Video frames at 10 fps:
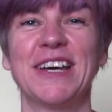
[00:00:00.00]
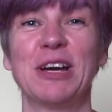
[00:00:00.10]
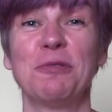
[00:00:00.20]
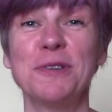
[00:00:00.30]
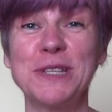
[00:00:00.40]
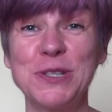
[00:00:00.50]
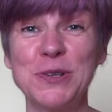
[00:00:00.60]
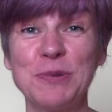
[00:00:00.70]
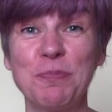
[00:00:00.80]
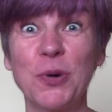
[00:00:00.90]
What did
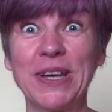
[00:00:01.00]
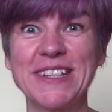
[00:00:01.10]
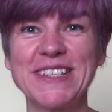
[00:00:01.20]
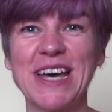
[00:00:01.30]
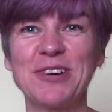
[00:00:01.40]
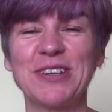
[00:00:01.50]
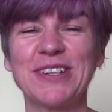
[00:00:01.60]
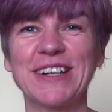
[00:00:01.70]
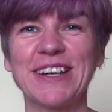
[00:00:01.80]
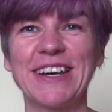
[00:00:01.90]
your boing sound
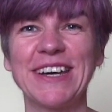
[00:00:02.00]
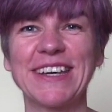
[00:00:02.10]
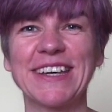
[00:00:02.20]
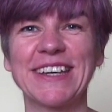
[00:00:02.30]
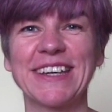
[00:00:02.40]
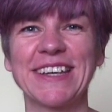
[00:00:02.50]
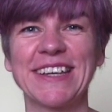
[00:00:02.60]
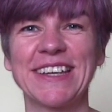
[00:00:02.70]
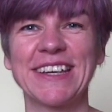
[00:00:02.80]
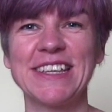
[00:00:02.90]
look like?
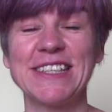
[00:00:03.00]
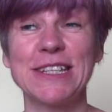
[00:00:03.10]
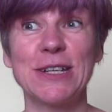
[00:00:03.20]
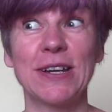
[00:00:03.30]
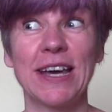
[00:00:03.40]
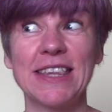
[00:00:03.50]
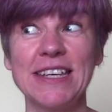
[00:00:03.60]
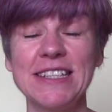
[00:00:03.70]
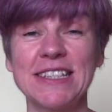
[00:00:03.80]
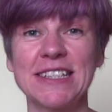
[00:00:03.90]
Did it look like
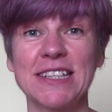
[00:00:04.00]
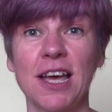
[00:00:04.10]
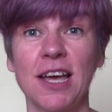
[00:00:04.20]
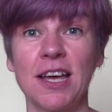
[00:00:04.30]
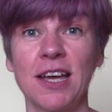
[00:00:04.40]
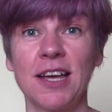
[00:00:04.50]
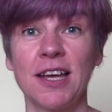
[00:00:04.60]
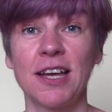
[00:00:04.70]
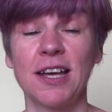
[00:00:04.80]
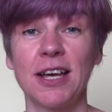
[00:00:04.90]
this?
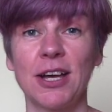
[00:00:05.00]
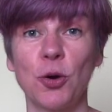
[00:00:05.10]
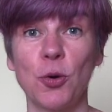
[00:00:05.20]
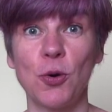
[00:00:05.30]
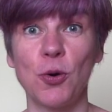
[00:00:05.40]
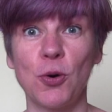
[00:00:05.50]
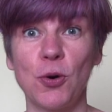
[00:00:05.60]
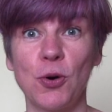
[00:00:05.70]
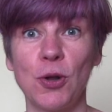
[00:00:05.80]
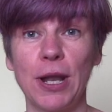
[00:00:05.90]

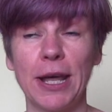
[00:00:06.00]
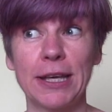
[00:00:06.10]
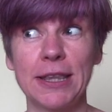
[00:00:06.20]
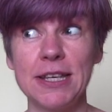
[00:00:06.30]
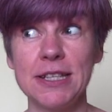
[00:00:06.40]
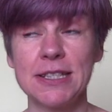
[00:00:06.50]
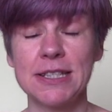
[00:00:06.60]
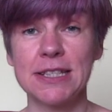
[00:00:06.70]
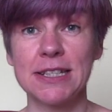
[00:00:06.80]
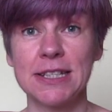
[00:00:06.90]
Or like
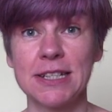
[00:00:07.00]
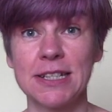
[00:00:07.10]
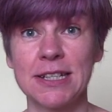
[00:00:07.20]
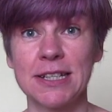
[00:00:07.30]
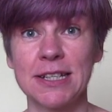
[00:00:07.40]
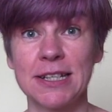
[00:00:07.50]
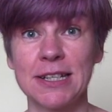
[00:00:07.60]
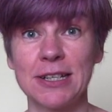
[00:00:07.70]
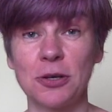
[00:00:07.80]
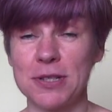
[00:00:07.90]
this?
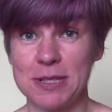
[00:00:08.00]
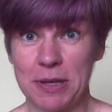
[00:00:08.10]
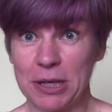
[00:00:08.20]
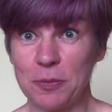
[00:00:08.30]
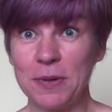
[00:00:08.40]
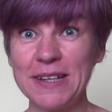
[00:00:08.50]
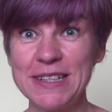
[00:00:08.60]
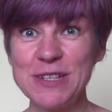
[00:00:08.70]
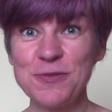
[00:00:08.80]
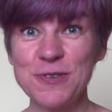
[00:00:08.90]
Or something completely
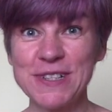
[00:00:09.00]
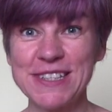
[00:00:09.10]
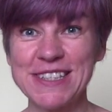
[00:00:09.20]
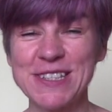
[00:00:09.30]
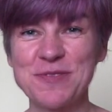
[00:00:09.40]
different?